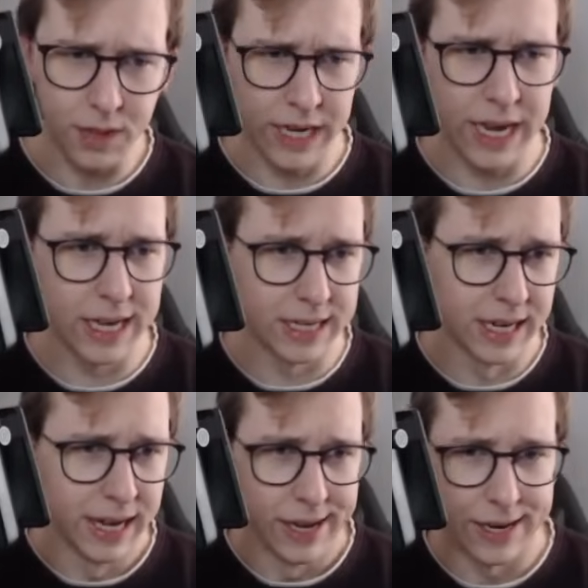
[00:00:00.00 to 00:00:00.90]
And
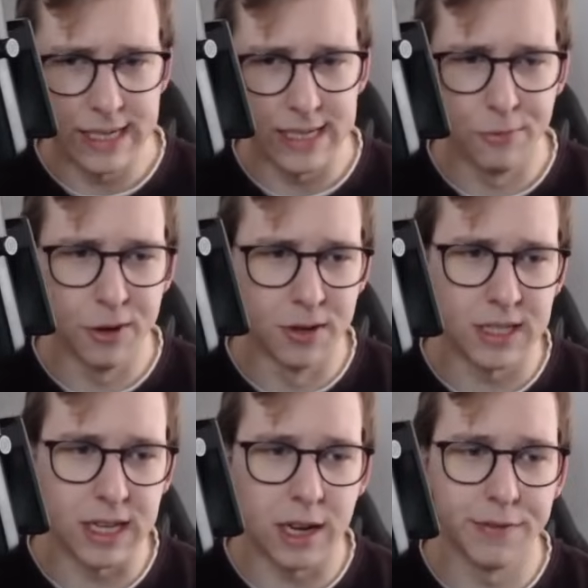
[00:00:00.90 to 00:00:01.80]
next up, we're going
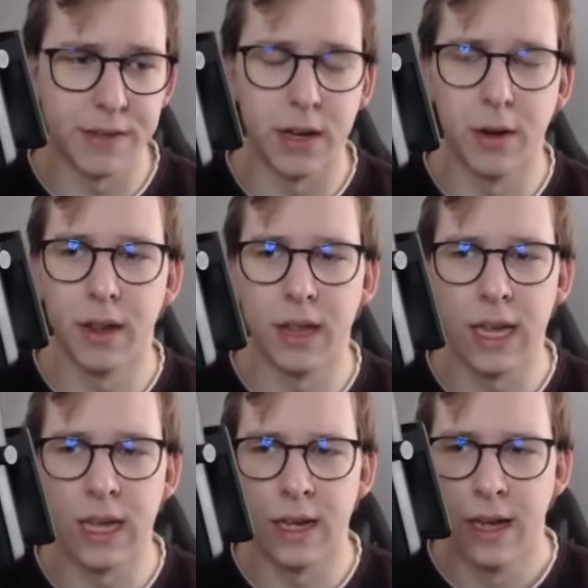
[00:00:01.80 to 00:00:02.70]
to have now
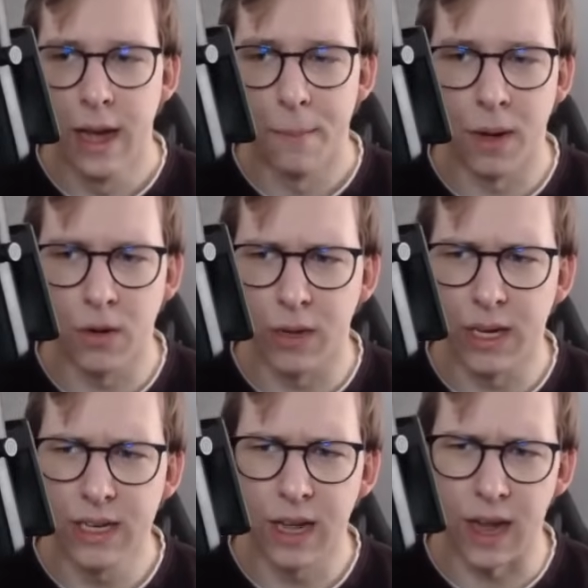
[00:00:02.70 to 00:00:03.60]
the
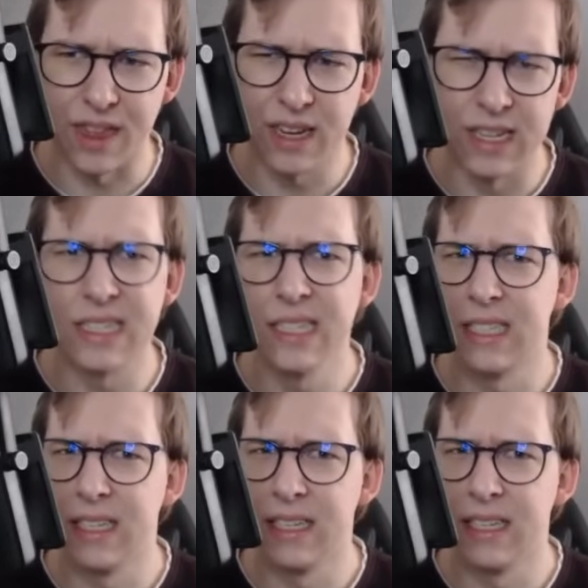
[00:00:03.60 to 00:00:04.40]
Makuhita. I think, is it still the